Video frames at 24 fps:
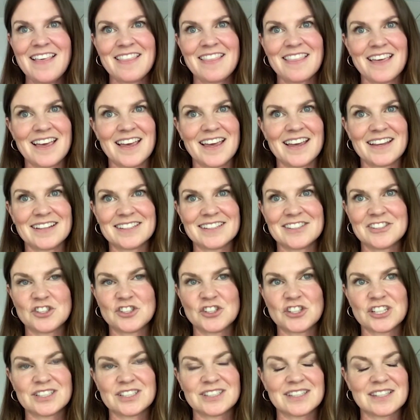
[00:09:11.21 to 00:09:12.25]
that's
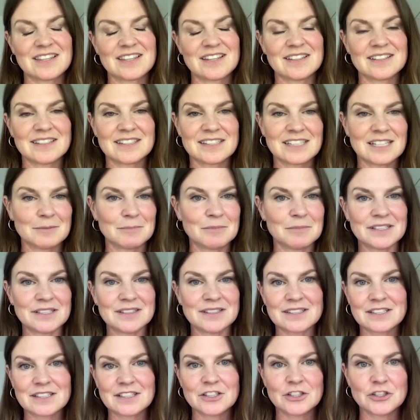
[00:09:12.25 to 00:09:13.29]
just this
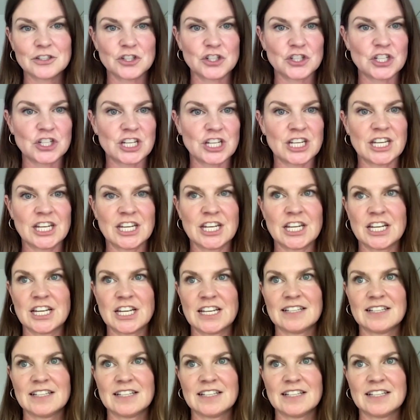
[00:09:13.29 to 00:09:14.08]
seamless solution.